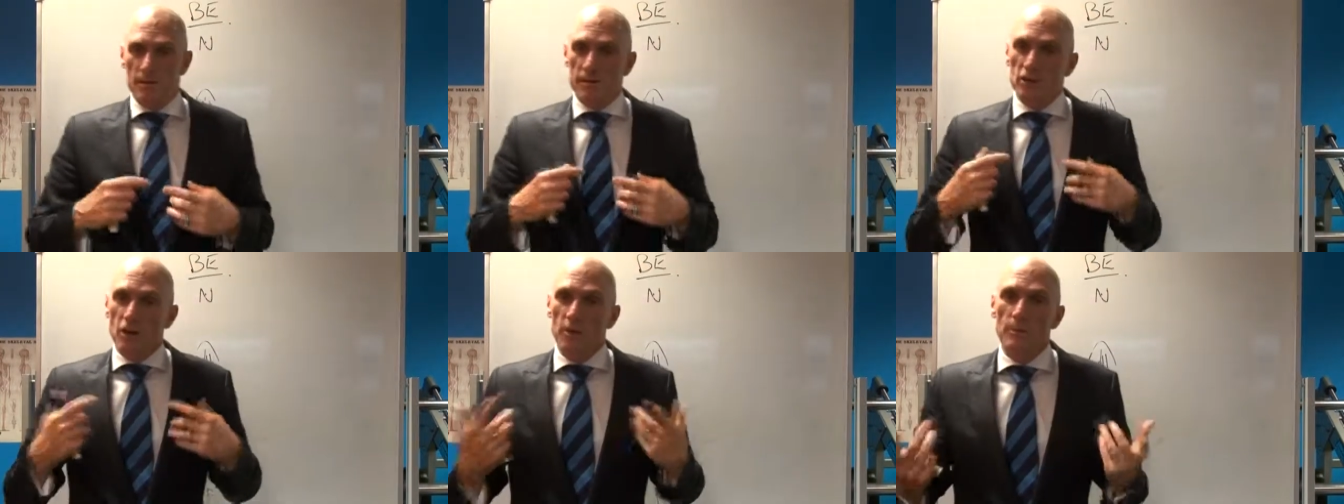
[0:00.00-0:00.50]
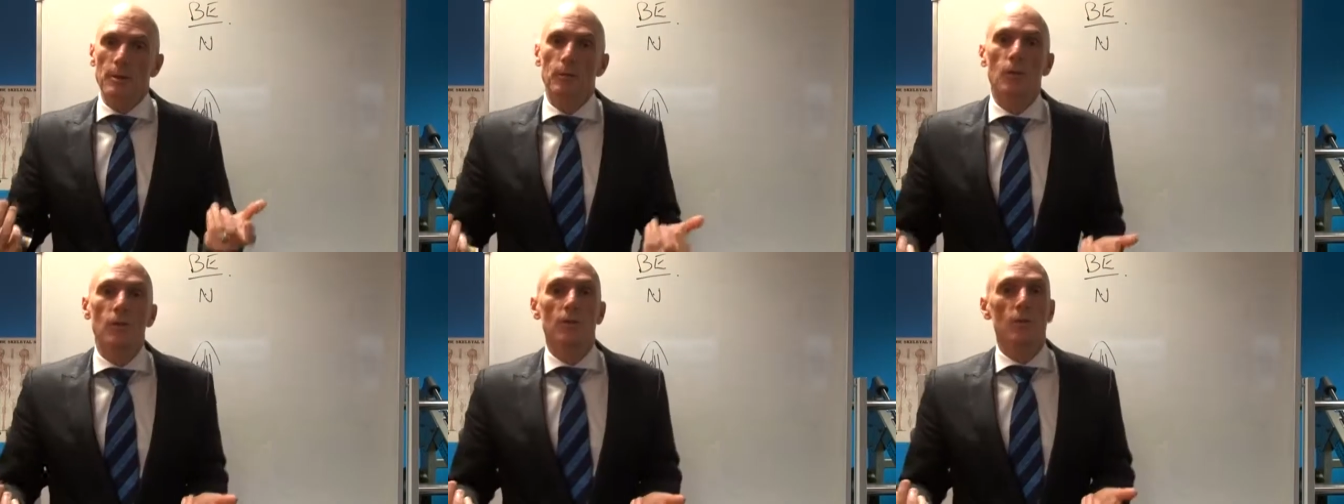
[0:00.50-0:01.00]
There's a lot of
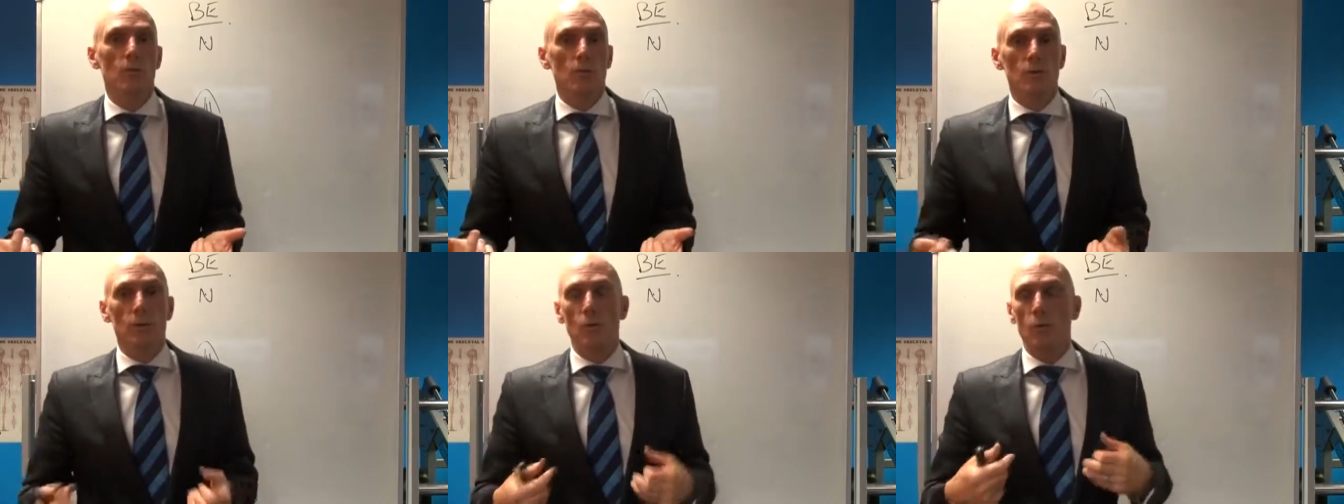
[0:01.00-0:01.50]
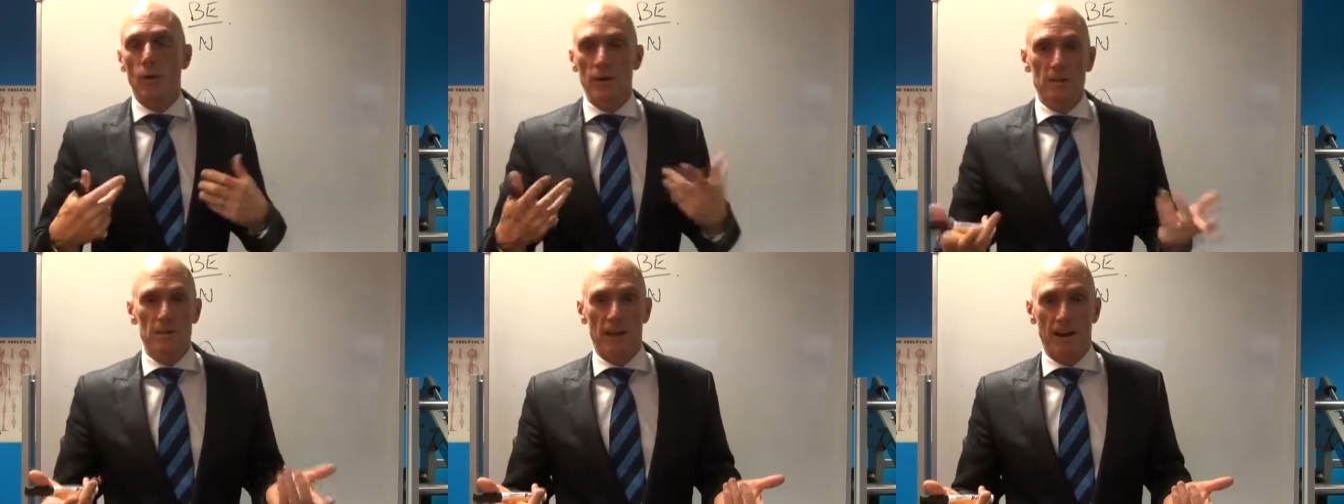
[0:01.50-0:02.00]
people in the world who
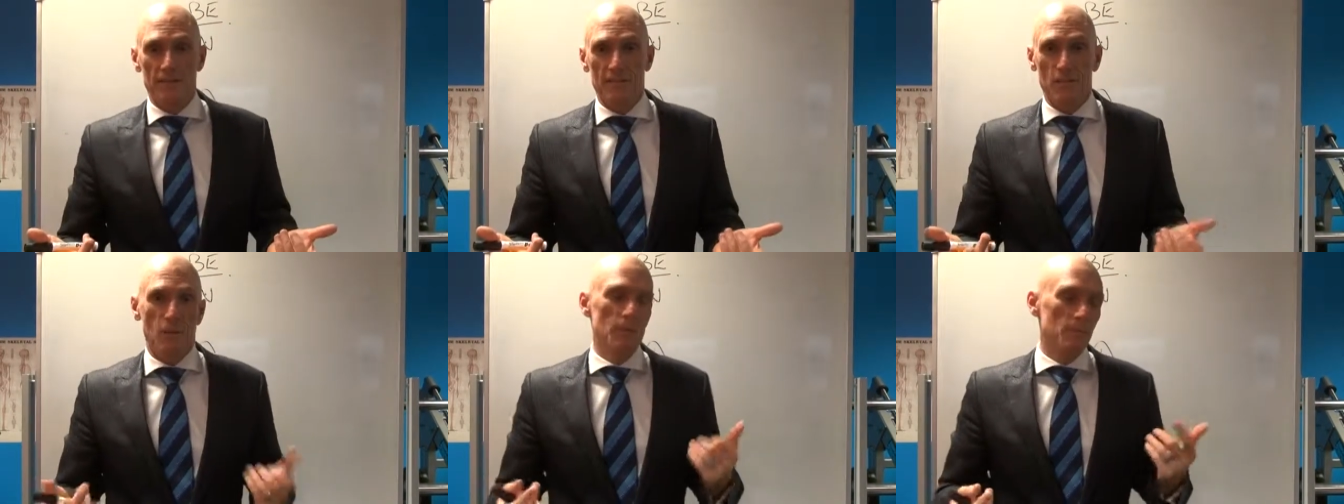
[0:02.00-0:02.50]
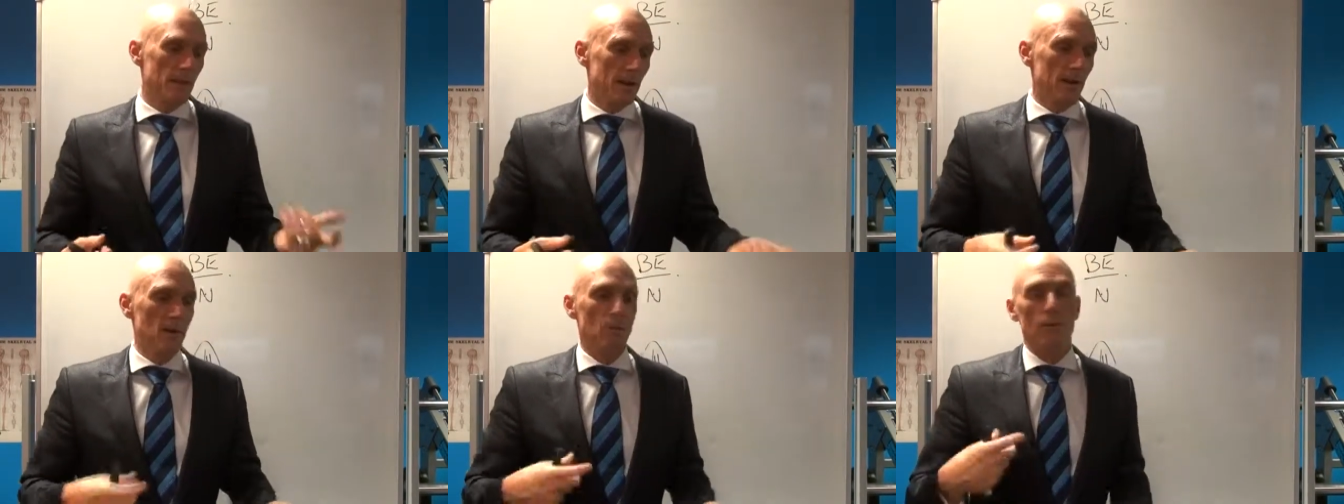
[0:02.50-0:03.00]
want stuff, want
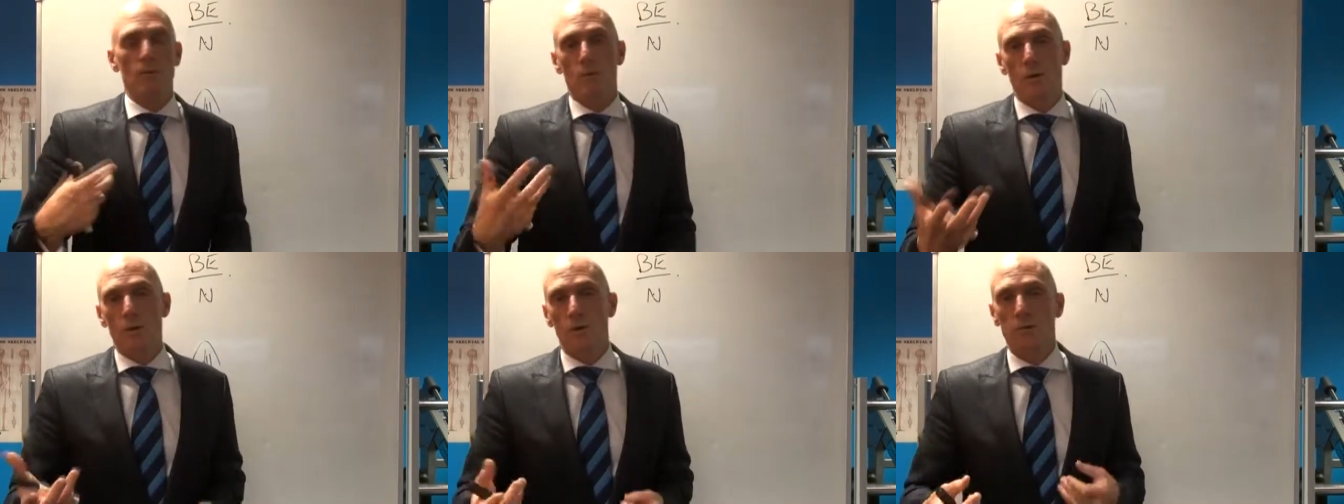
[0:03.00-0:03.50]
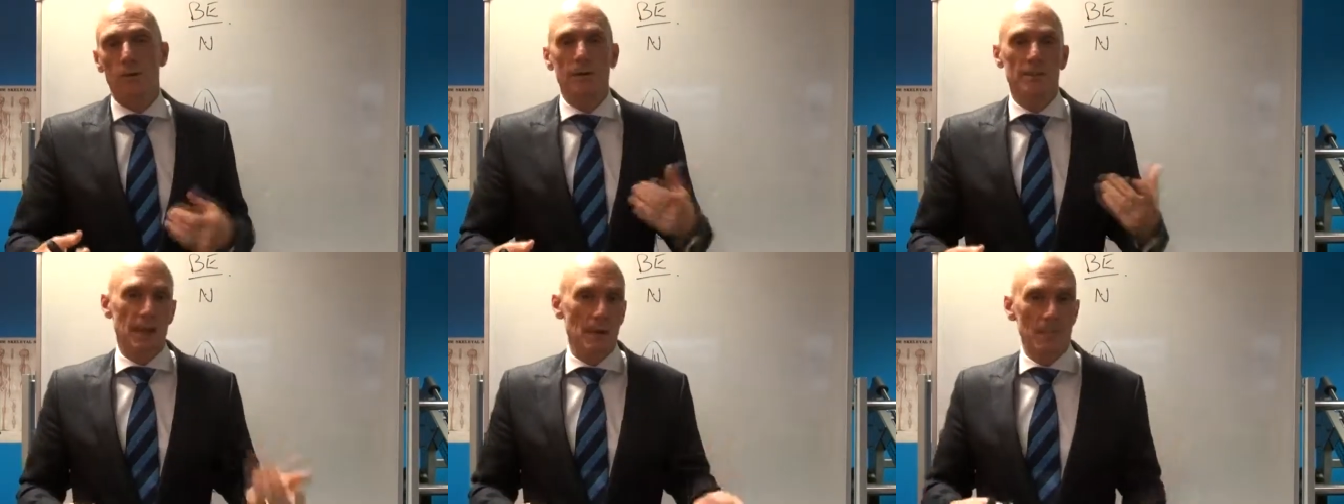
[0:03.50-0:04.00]
money, want wealth,
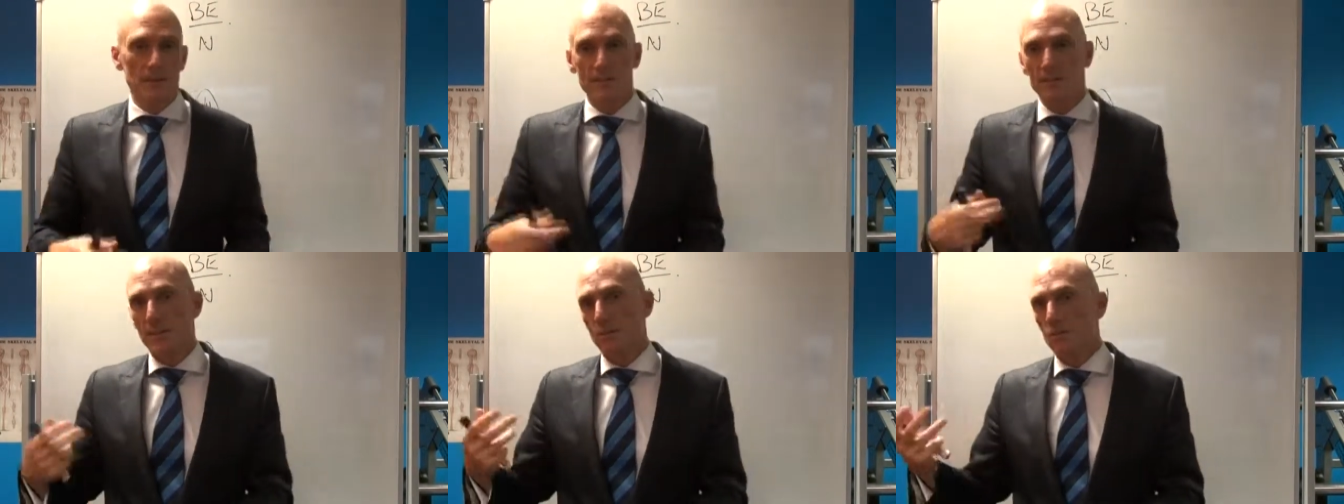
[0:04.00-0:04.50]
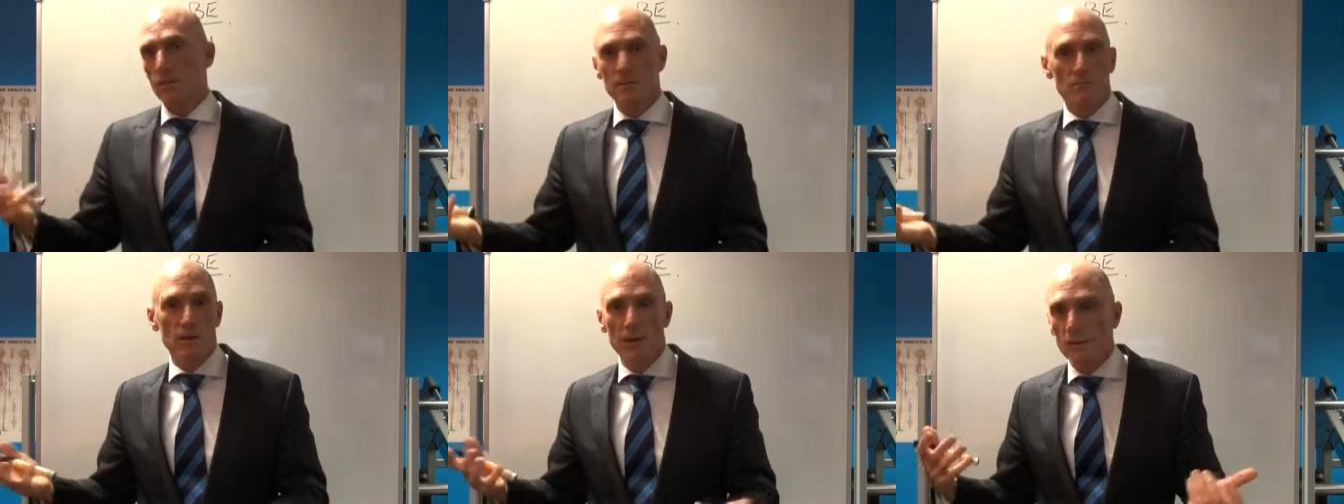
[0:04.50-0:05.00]
wants happiness, they want
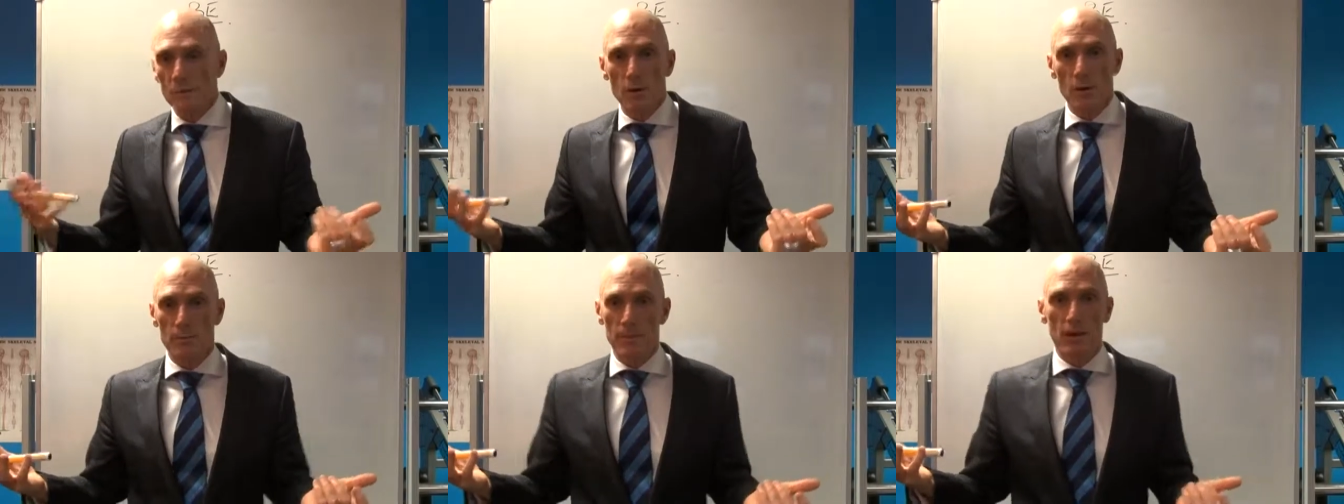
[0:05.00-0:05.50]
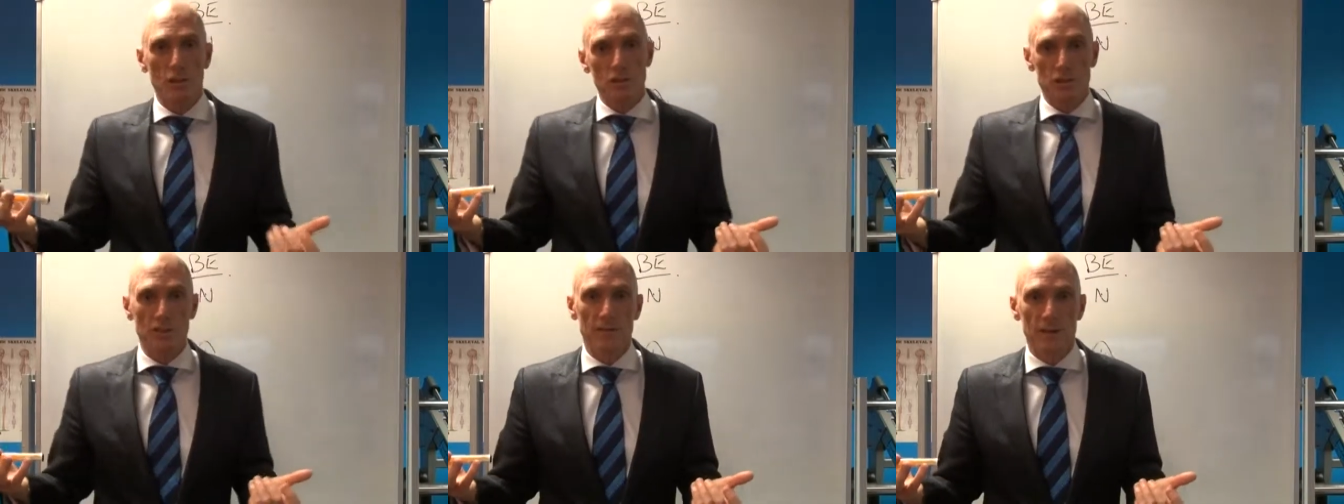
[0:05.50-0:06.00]
whatever it might be,
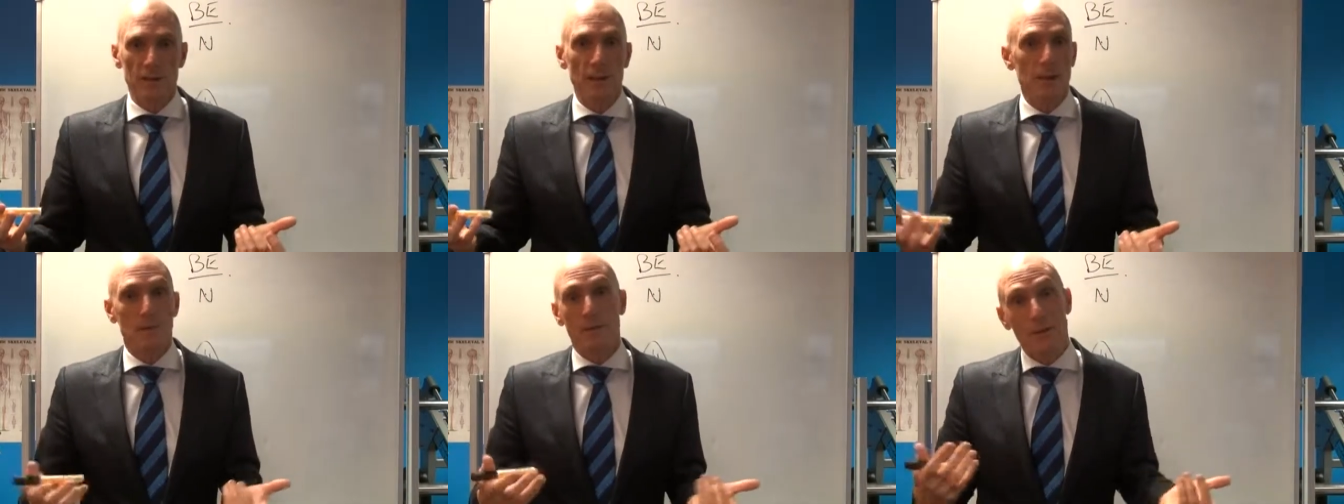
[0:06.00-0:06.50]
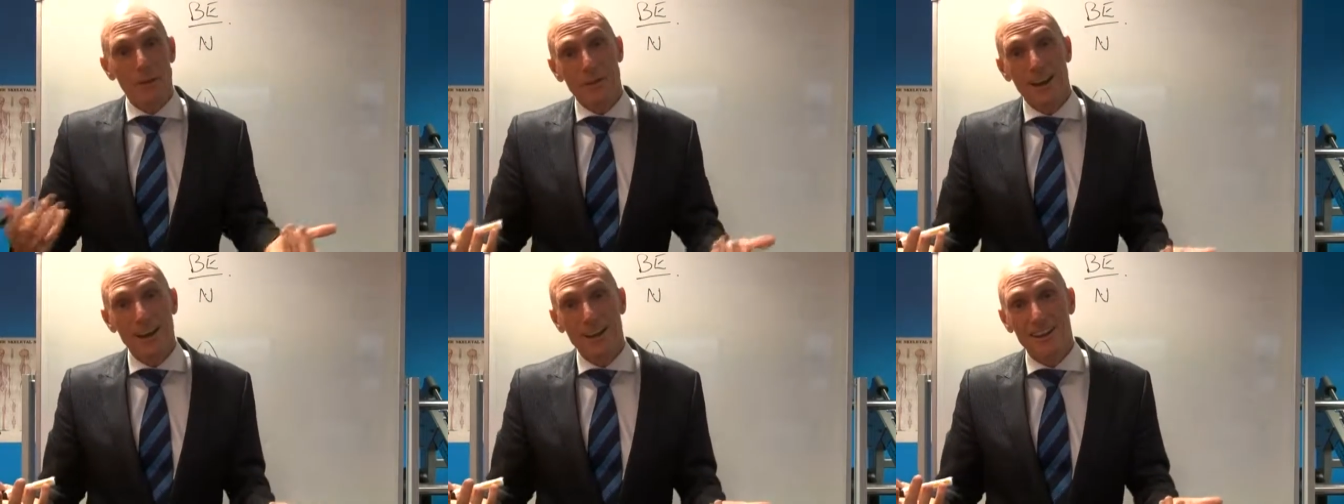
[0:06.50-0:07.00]
longevity, but they're not
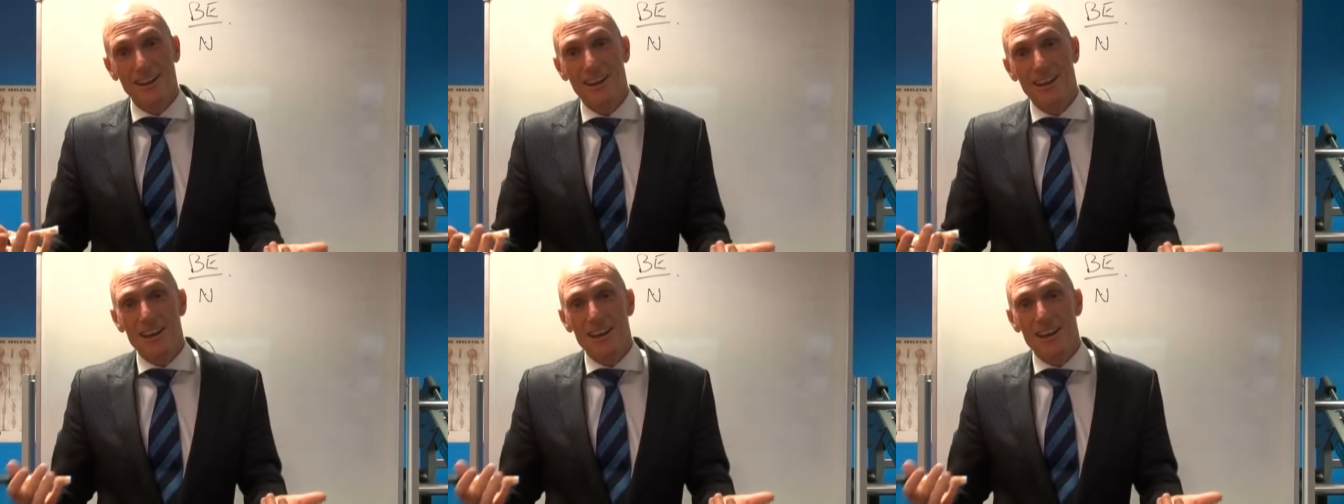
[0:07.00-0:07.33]
getting it.